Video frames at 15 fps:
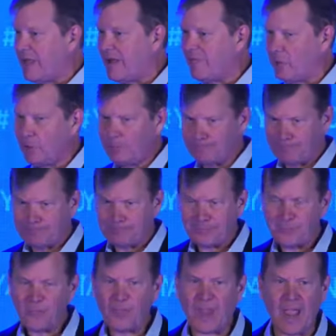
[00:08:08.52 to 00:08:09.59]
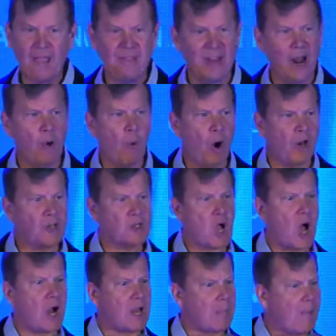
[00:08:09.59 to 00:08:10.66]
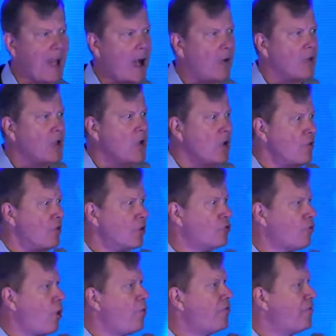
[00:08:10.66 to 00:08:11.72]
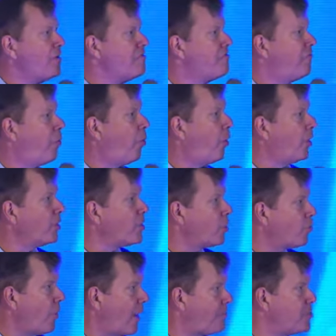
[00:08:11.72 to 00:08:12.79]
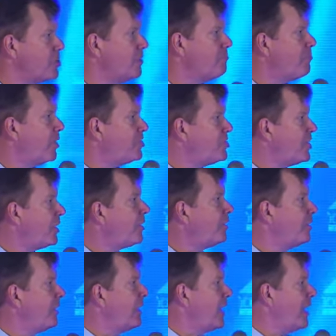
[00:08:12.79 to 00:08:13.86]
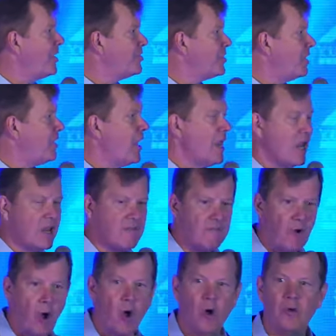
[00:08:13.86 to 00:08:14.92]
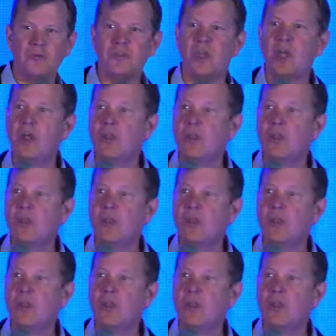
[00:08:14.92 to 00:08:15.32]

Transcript: level. And then I want to talk about the growth in foreign corruption, particularly as it involves